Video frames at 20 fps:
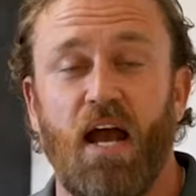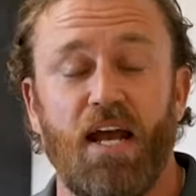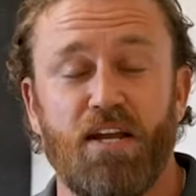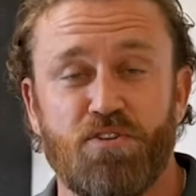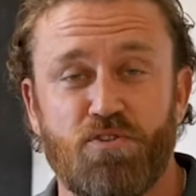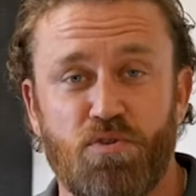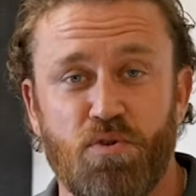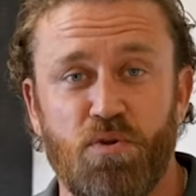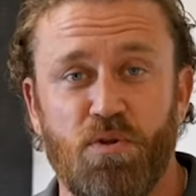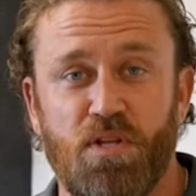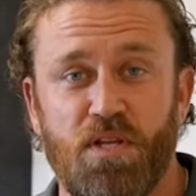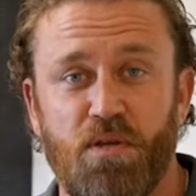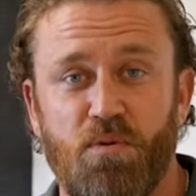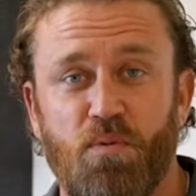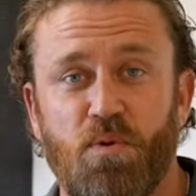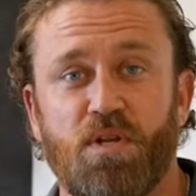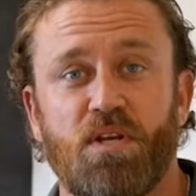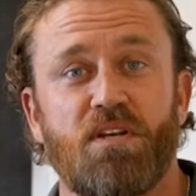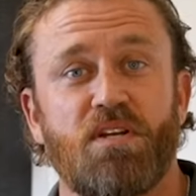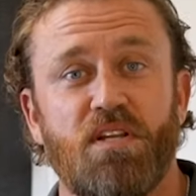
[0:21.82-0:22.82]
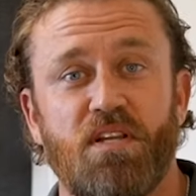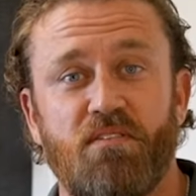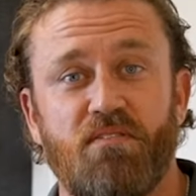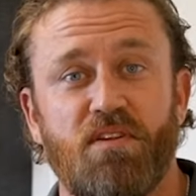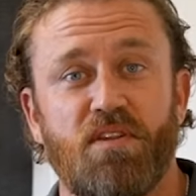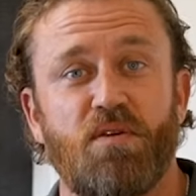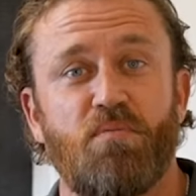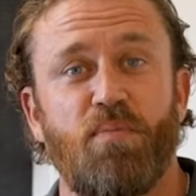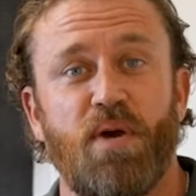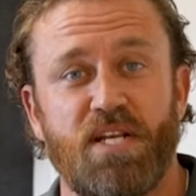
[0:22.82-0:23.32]
I truly want to
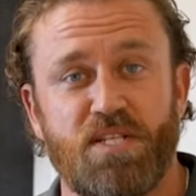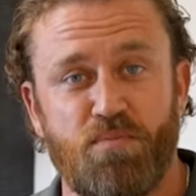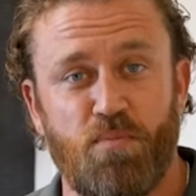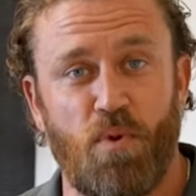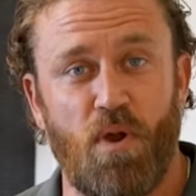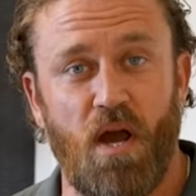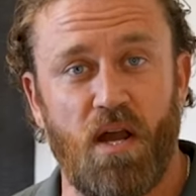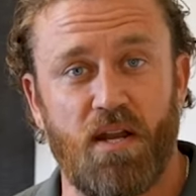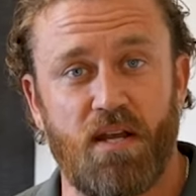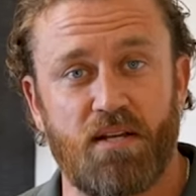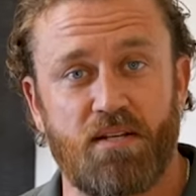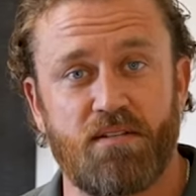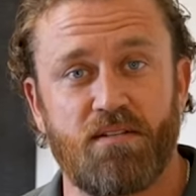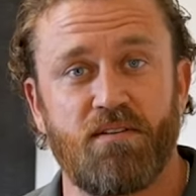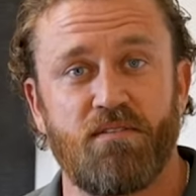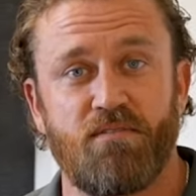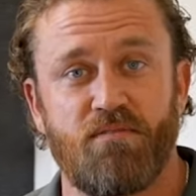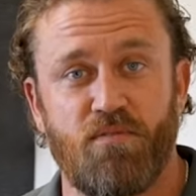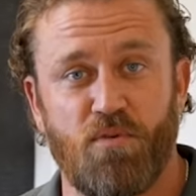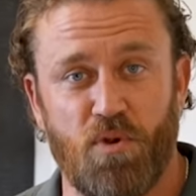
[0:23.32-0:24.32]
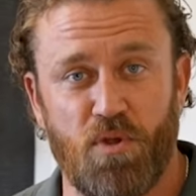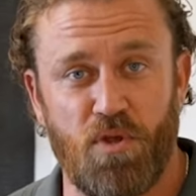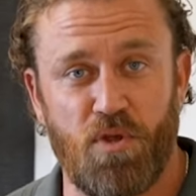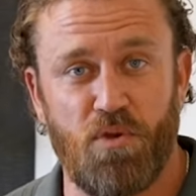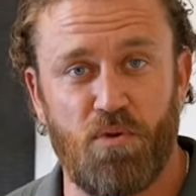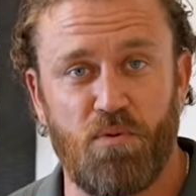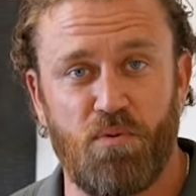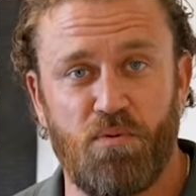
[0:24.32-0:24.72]
deliver the best product for you.